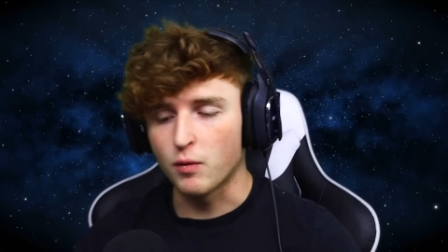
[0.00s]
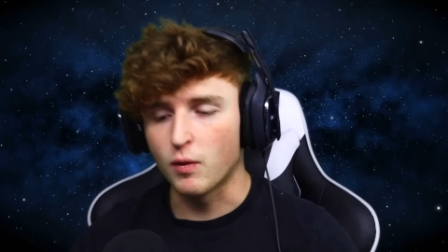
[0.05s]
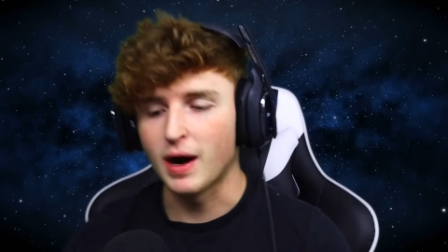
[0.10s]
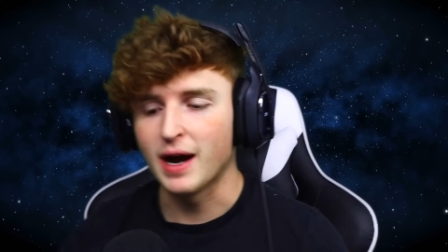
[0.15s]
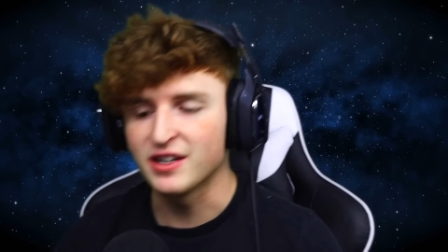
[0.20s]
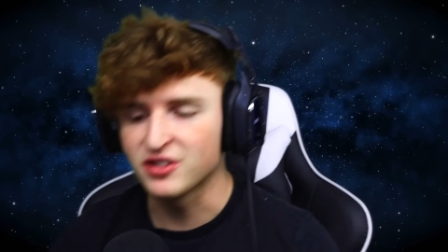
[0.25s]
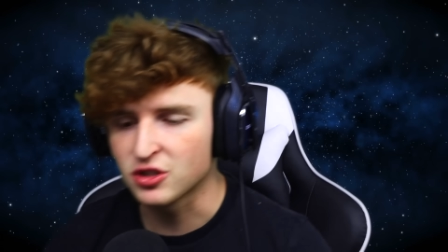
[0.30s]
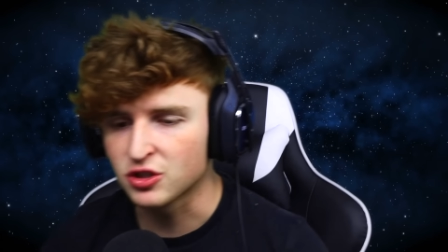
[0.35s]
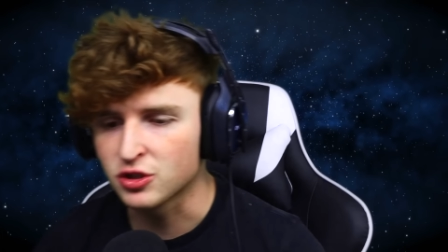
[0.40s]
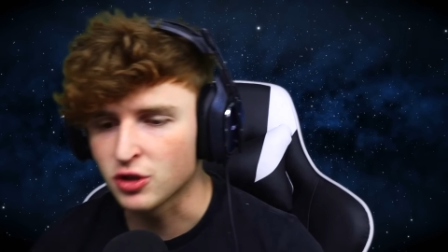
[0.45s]
And
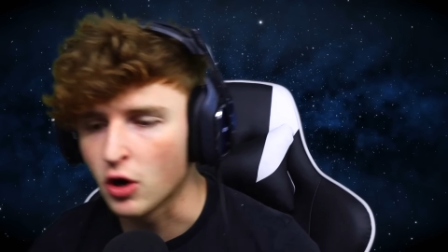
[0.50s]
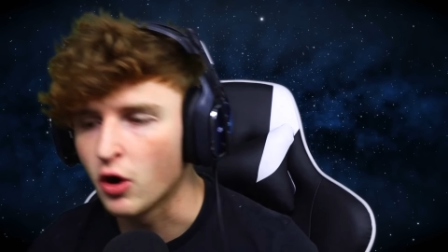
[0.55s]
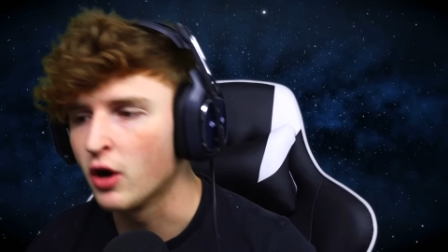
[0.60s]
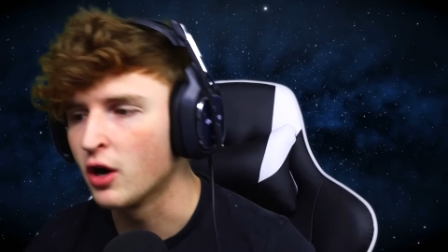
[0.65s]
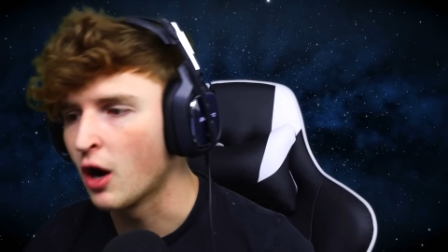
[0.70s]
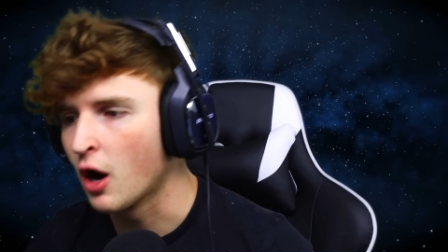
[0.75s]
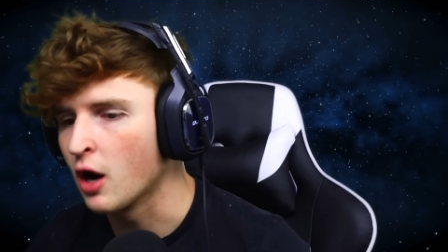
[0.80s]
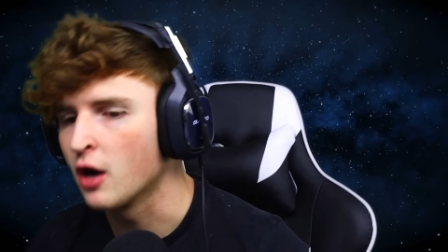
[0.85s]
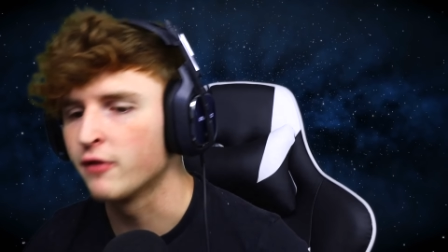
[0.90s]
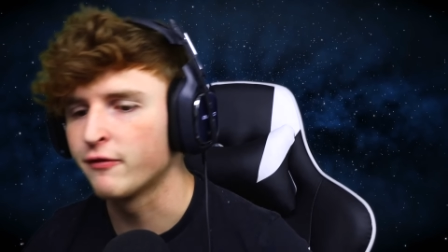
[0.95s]
why is it so
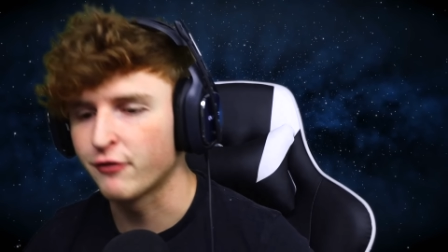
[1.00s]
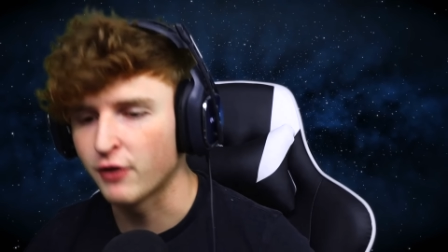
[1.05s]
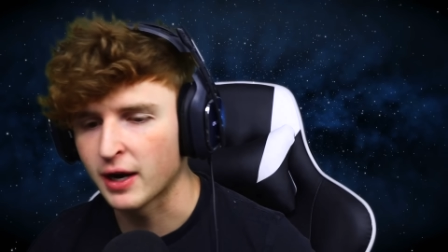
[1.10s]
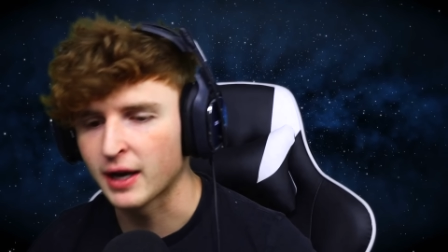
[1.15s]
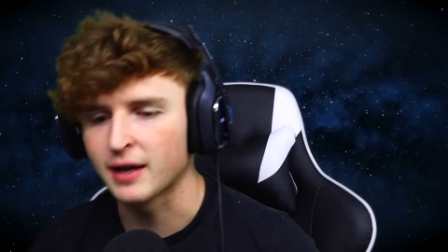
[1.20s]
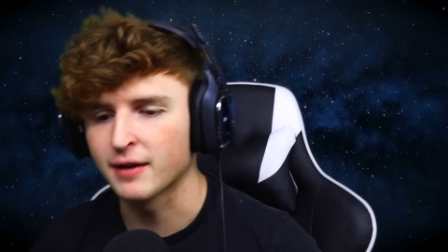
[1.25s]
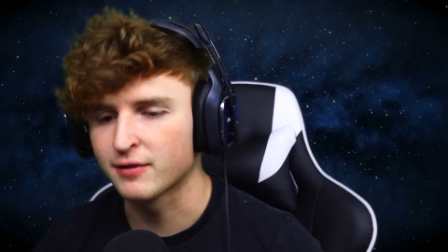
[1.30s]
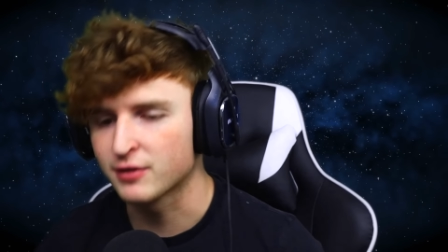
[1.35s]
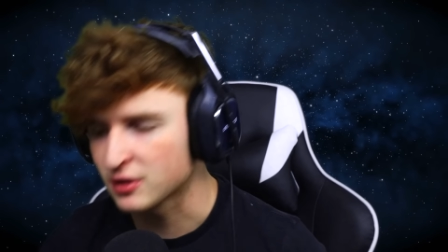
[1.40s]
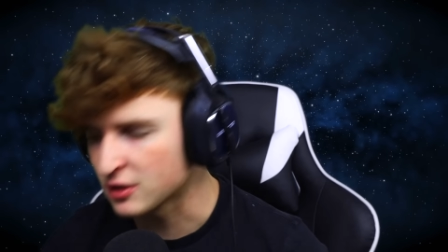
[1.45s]
hard?
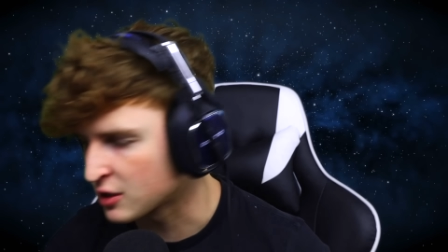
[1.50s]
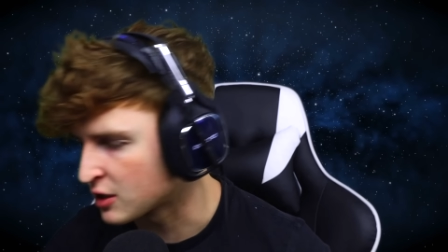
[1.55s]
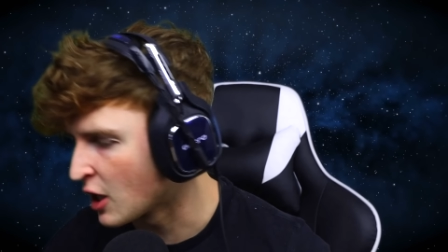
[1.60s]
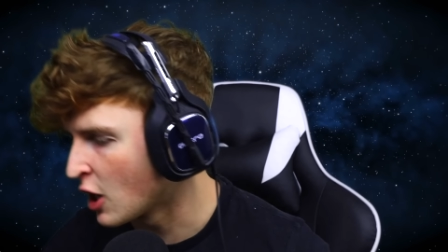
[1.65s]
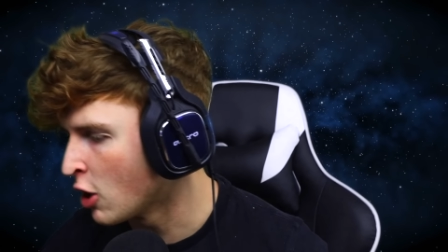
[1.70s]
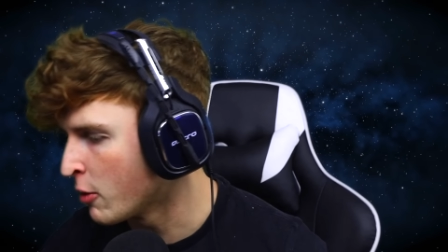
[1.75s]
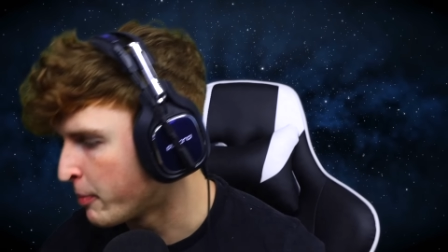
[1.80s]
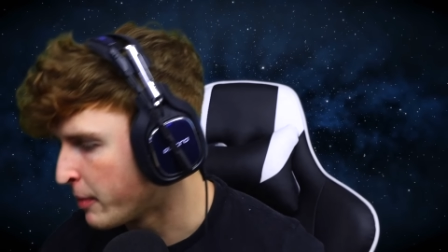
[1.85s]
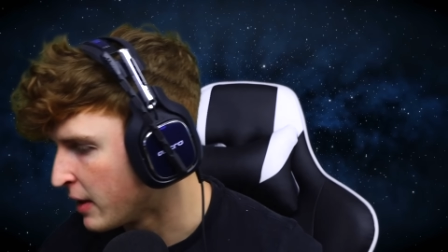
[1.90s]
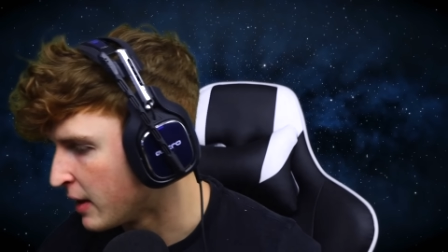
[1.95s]
Frick, it's
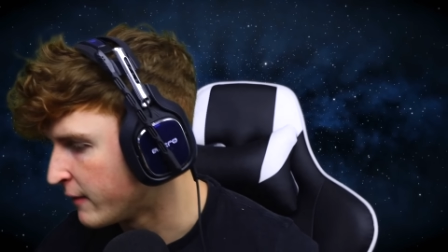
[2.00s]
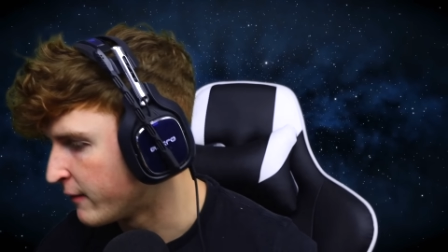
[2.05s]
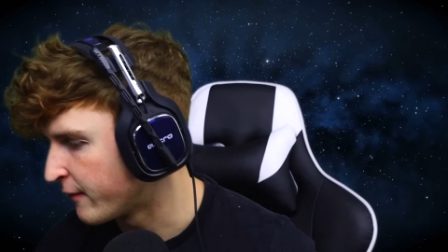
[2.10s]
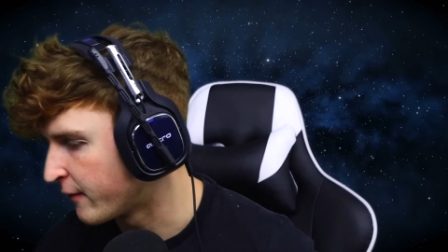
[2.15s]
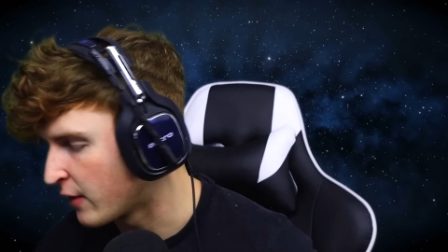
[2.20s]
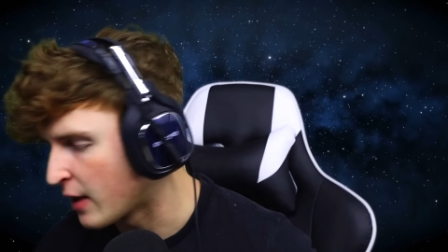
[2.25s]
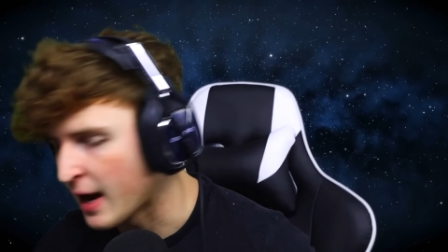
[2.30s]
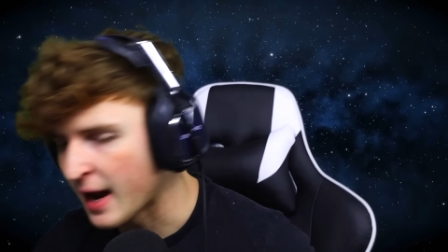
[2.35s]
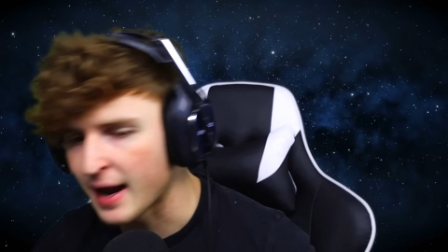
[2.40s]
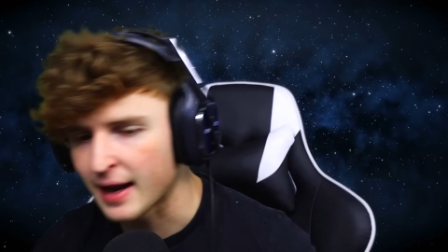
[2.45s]
stupid.
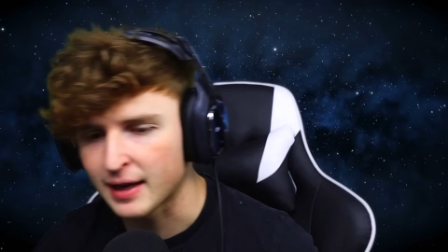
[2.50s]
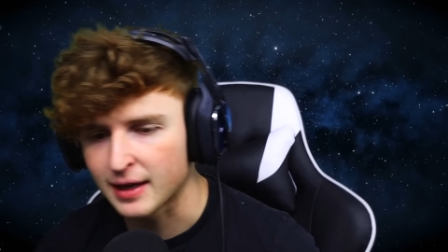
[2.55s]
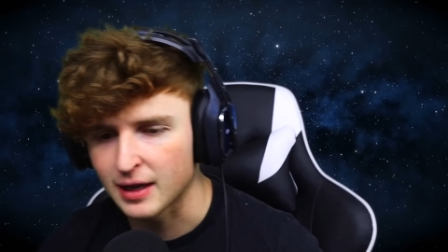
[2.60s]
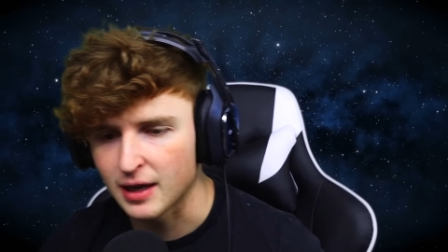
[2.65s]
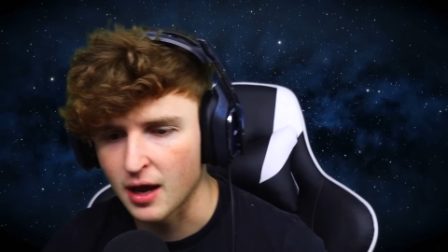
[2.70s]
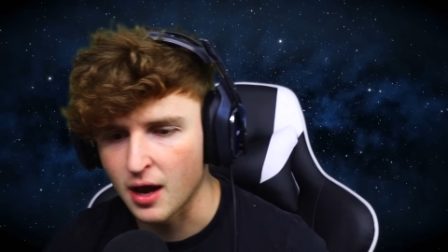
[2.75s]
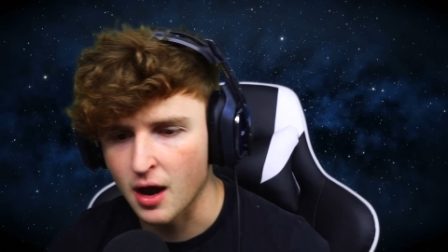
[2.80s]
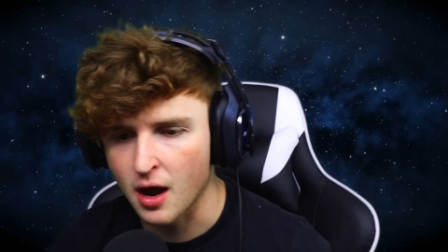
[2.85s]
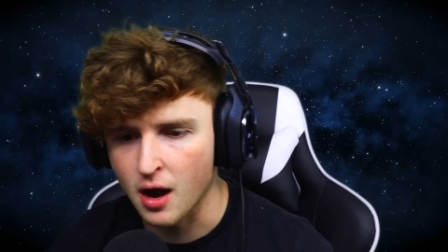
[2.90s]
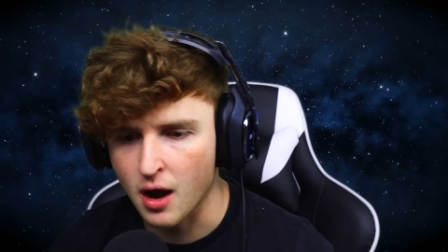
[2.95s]

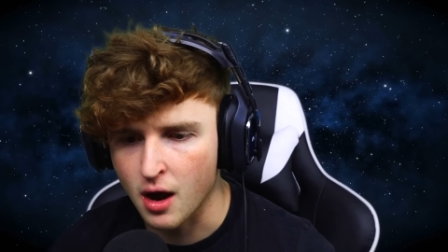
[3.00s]
Frick you.